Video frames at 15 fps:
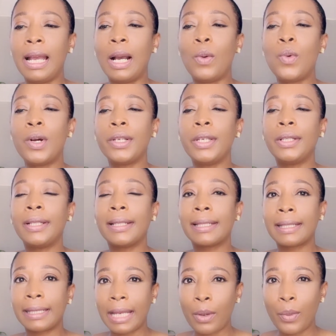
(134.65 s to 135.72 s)
I want you to
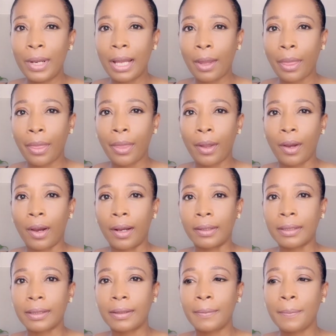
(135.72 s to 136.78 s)
sit with that thought.